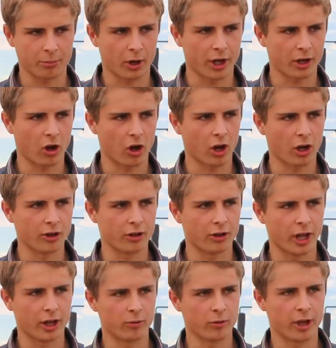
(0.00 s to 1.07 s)
brake on,
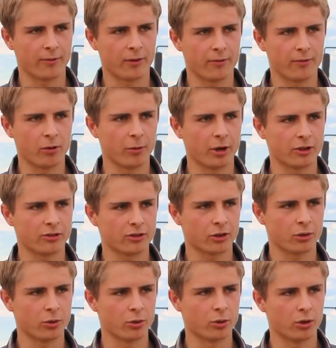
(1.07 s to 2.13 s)
then give it a few minutes to
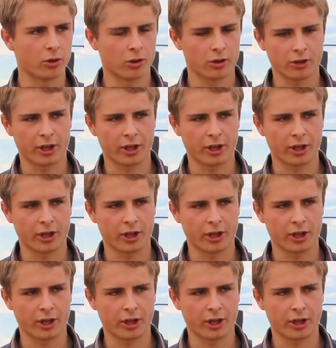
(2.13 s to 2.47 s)
cool,